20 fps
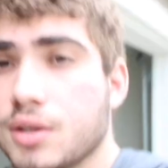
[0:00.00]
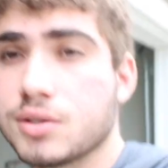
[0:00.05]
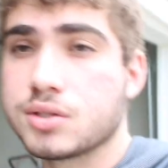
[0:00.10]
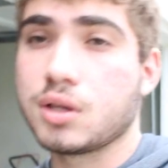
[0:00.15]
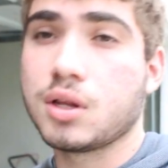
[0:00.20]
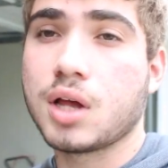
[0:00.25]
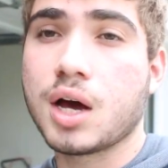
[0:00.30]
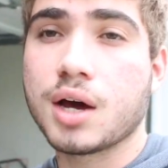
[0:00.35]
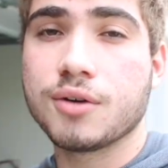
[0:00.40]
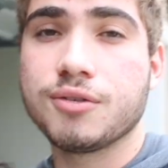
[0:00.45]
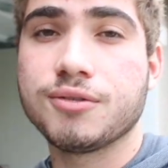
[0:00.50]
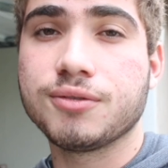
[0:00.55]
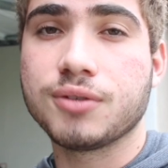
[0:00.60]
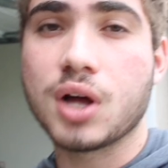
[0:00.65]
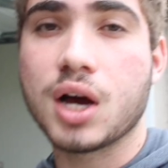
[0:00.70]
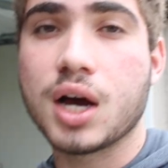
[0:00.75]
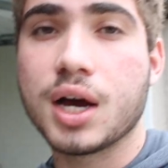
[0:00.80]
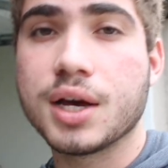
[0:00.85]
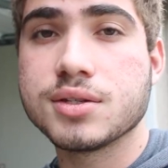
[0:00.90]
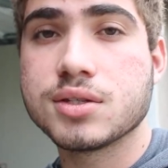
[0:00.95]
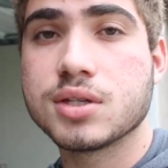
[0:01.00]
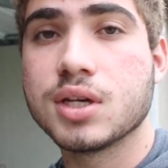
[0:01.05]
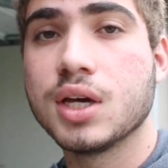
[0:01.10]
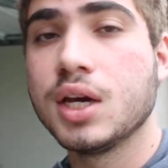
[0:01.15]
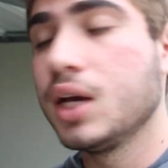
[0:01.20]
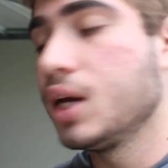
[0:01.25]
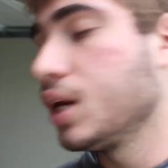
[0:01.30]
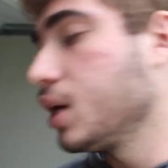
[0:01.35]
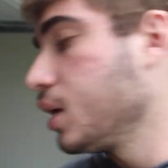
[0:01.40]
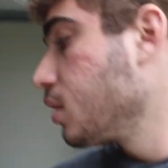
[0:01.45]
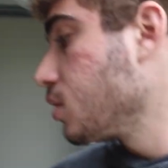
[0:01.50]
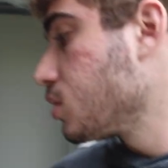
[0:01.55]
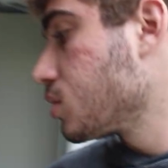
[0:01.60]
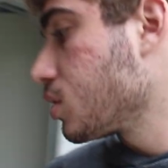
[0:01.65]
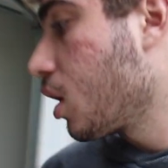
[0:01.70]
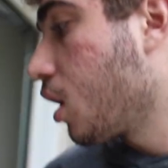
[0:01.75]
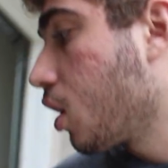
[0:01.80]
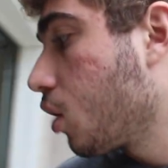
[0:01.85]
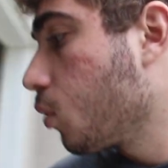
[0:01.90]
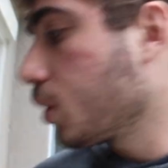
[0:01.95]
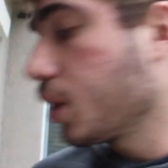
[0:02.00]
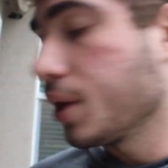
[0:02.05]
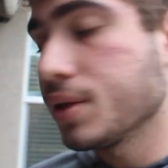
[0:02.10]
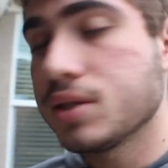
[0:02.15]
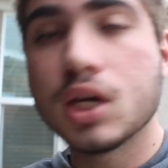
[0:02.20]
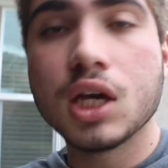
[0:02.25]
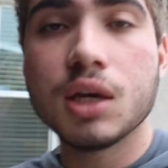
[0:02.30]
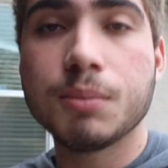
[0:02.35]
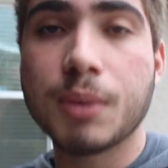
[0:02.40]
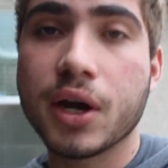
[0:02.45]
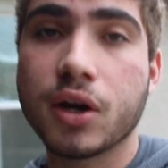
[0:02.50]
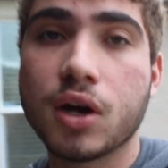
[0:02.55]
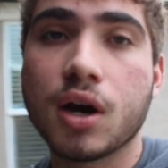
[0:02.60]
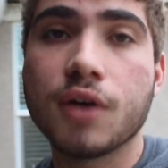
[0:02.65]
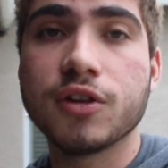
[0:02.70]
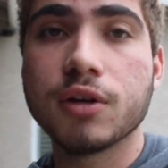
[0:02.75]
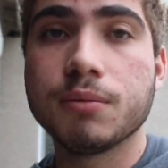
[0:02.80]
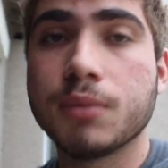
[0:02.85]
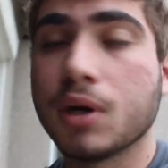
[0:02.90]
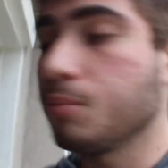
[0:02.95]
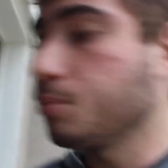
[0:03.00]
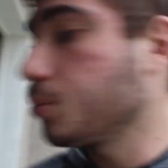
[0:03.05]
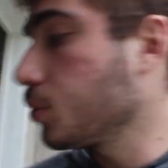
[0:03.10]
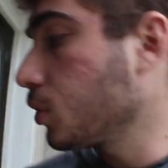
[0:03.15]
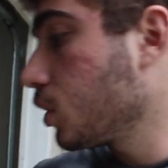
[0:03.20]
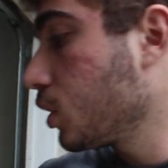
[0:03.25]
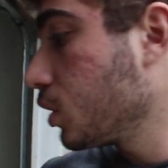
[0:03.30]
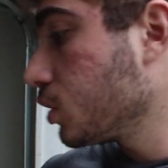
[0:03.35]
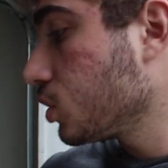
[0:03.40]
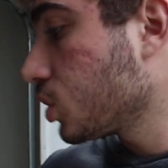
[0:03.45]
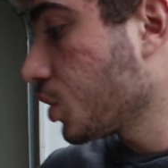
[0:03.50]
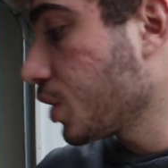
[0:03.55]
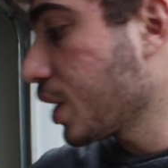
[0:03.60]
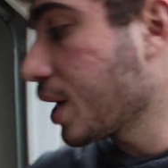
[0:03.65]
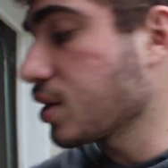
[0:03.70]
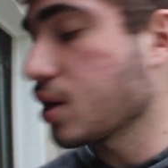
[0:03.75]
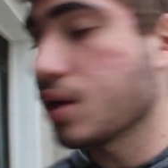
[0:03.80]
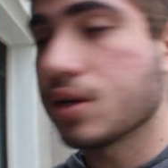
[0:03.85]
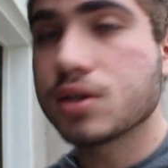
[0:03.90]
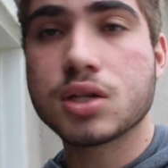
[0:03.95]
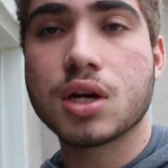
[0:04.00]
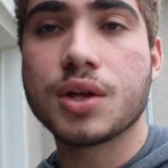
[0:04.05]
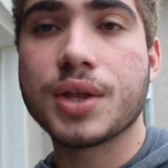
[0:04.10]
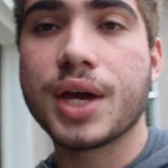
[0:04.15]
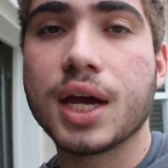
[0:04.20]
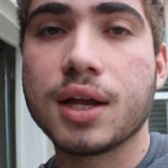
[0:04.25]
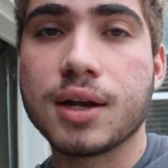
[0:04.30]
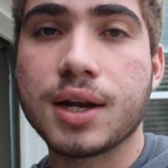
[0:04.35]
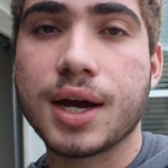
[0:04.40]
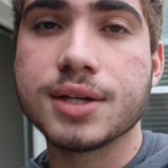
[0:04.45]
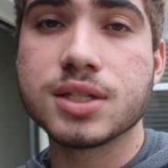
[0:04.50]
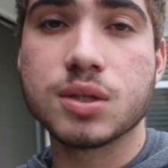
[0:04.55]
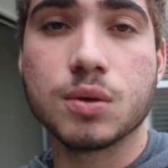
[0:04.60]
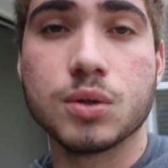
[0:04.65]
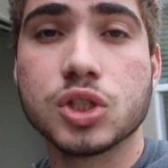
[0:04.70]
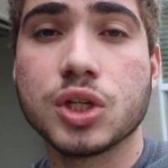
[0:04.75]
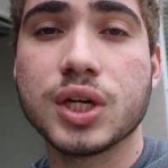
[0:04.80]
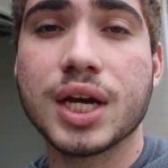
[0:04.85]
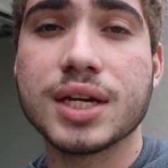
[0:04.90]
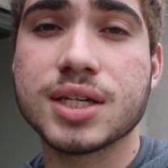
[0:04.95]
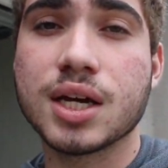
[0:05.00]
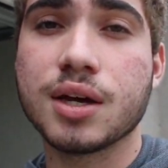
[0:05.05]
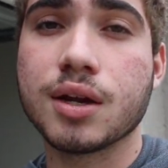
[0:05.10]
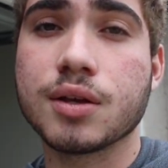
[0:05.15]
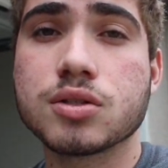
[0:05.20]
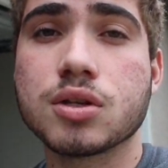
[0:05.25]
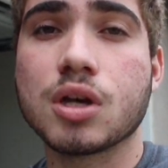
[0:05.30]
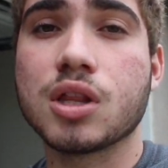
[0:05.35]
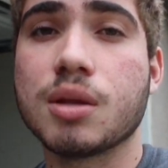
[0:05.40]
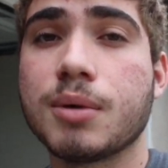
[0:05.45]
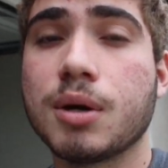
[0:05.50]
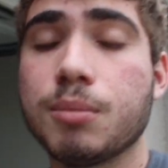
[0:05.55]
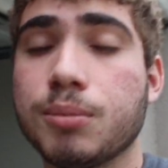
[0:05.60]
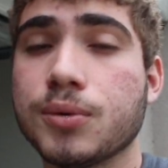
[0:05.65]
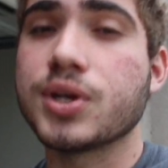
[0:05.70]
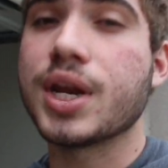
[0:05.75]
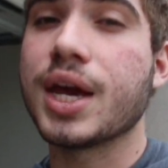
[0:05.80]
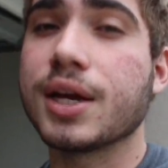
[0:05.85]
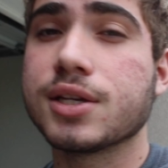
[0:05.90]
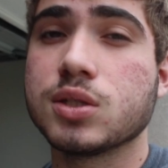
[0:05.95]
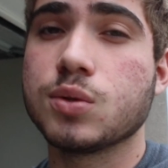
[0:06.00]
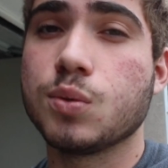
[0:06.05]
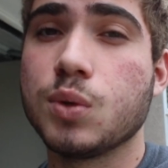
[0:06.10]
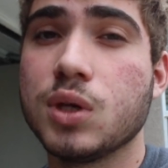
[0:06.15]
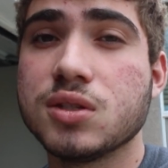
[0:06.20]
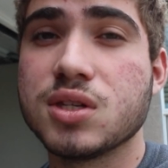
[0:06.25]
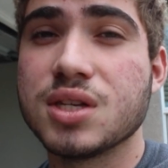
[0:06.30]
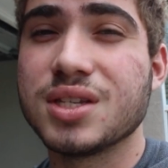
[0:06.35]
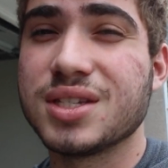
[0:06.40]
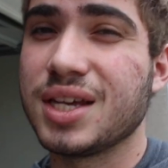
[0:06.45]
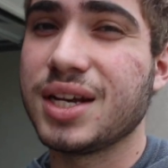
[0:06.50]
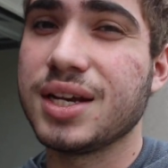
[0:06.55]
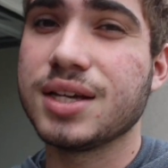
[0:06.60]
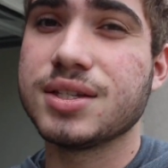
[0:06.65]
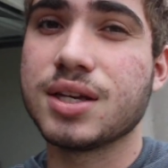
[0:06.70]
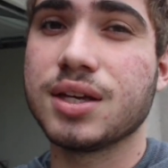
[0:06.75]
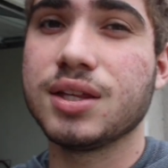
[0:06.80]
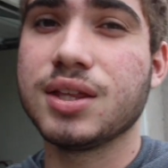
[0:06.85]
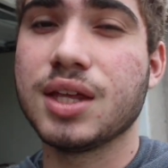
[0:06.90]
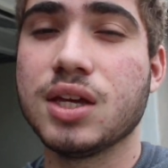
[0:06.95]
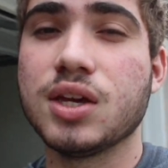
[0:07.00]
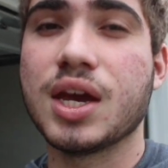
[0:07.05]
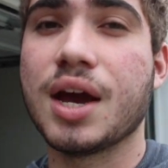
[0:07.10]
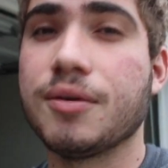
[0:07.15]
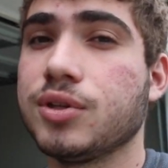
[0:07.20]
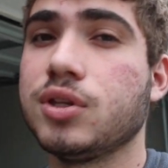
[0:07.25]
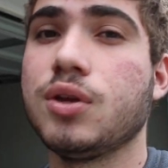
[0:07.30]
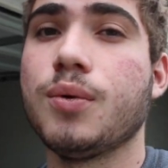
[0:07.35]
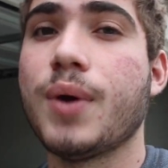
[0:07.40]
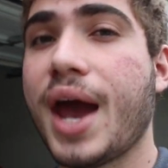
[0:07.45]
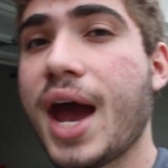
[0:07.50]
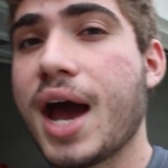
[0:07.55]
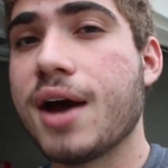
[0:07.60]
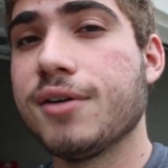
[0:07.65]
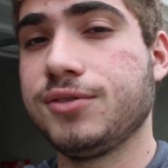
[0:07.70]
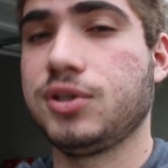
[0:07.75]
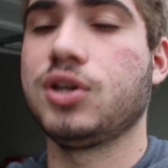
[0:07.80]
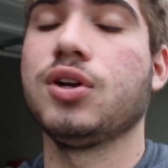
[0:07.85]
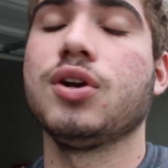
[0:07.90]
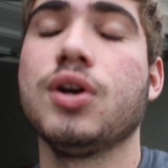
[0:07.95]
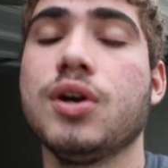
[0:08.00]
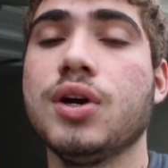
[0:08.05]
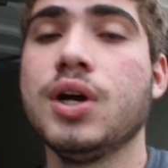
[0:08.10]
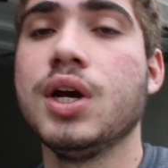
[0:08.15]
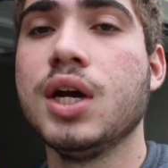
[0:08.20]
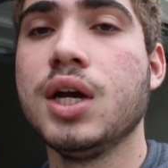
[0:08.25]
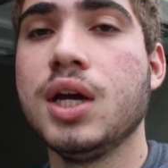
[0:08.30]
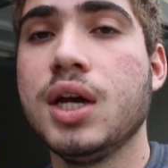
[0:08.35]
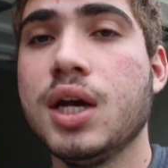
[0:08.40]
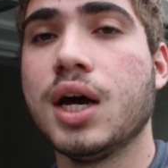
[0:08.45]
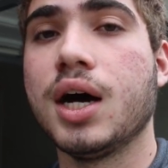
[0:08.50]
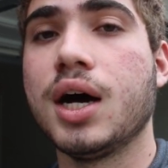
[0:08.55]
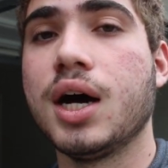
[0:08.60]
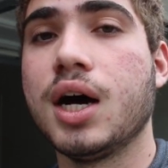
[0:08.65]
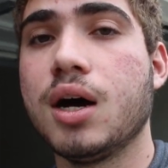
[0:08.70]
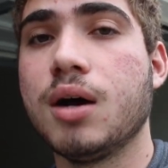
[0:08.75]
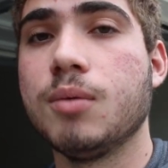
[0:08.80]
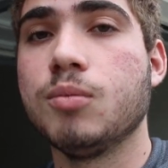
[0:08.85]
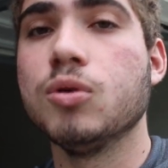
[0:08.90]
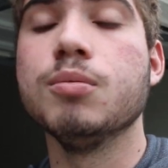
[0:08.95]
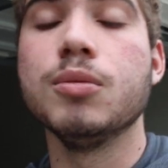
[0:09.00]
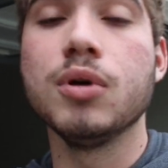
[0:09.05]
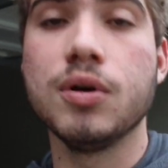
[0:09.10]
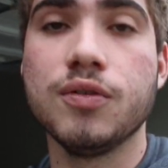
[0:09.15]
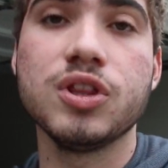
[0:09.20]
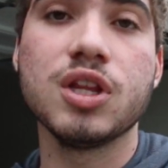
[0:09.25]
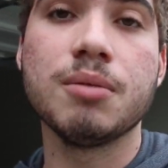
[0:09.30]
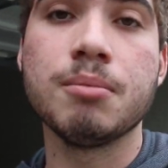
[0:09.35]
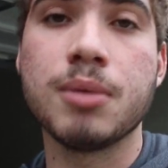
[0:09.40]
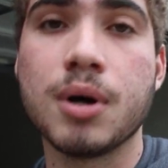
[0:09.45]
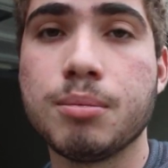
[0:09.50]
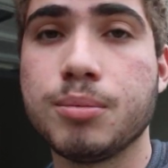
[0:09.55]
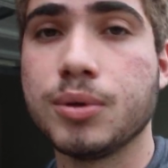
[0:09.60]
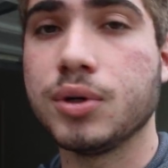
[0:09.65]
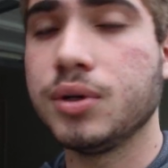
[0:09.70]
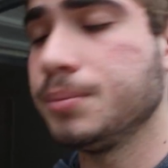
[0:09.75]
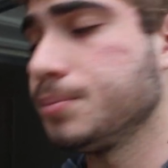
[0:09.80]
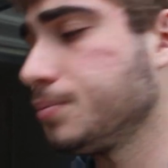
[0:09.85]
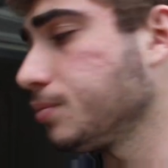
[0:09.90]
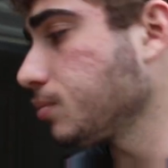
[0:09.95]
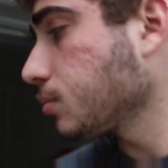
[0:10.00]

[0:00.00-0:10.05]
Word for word: there's a lot of flaws. So we're gonna take back off the bumper, show you guys how to install the headlights. It will show you guys how to install the bumper next week since it is a thing you have to do after um, removing the bumper.